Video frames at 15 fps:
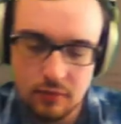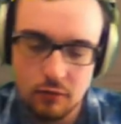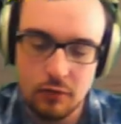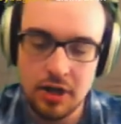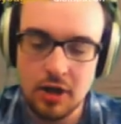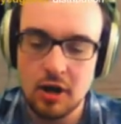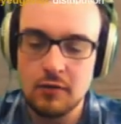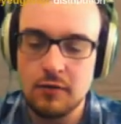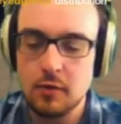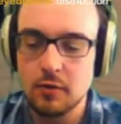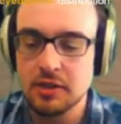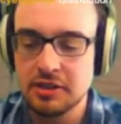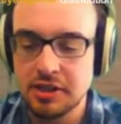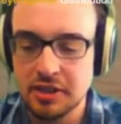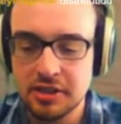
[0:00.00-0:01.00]
We know if it
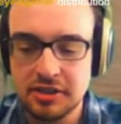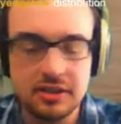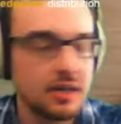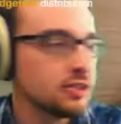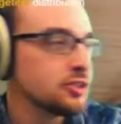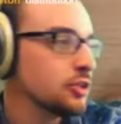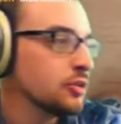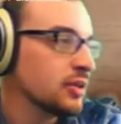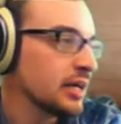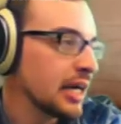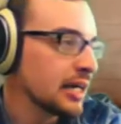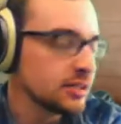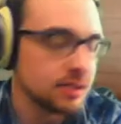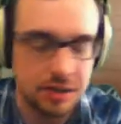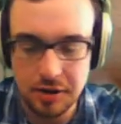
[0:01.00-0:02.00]
was just a 2 and an
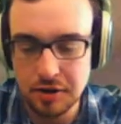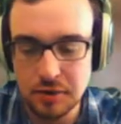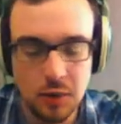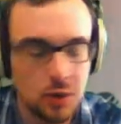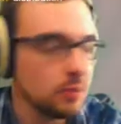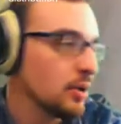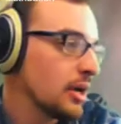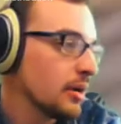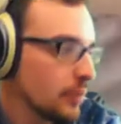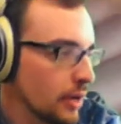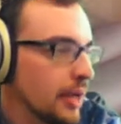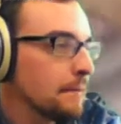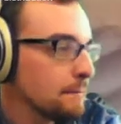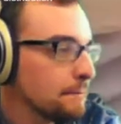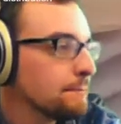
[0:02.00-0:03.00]
x there, you'd multiply them,
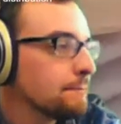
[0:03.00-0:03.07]
right?